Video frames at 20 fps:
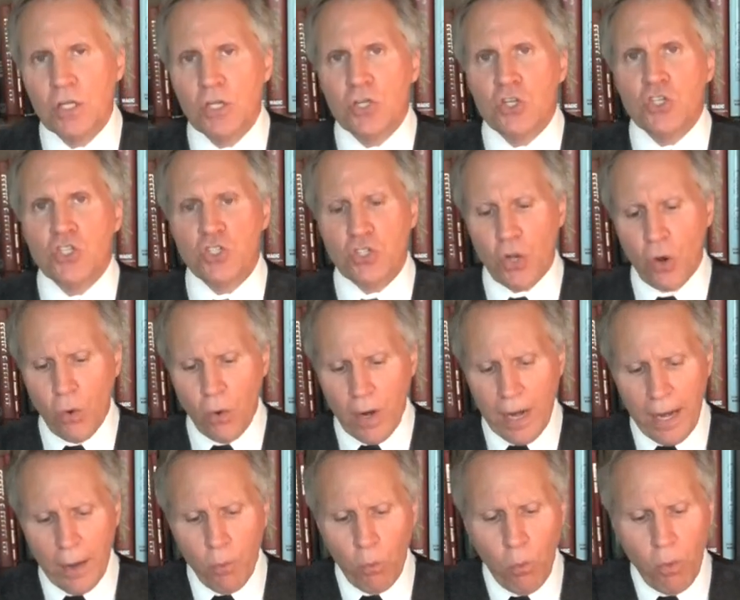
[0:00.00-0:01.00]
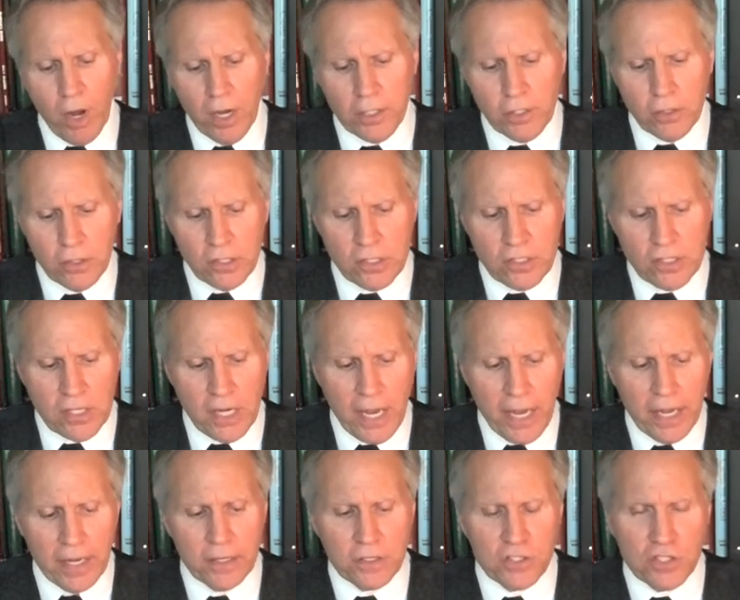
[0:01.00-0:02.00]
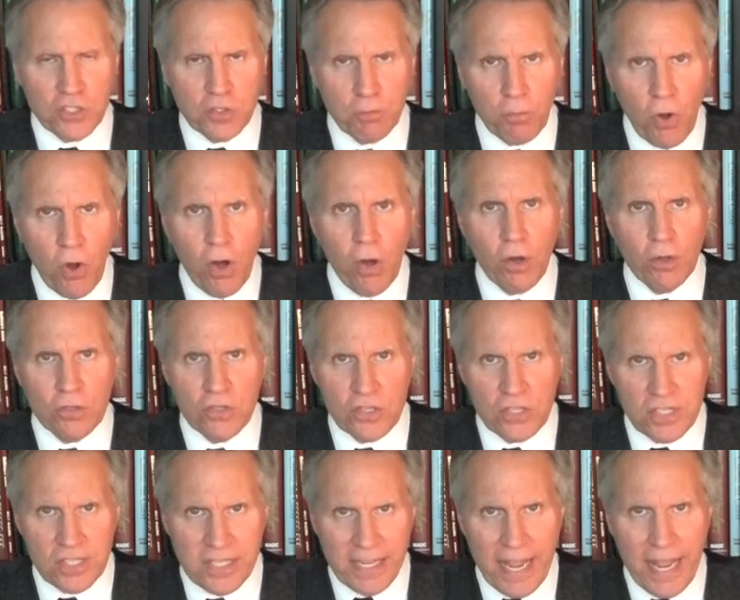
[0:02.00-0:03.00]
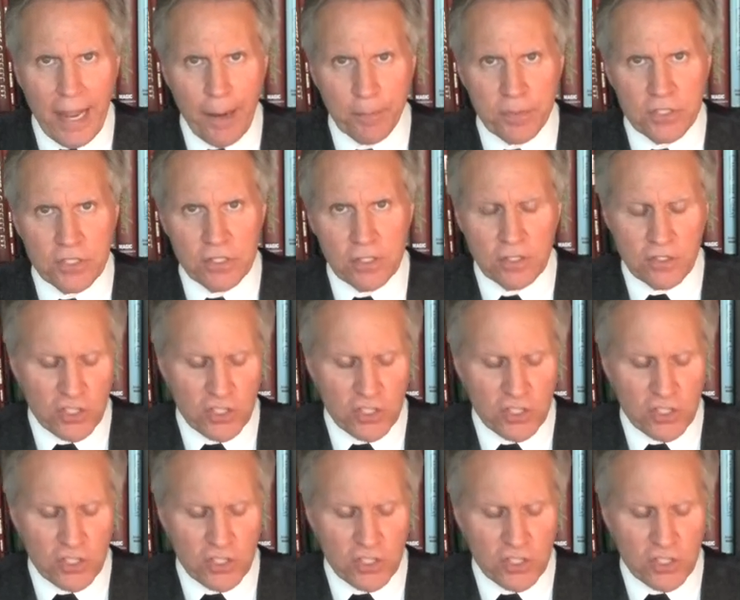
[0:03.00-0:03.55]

So I want you to take small steps,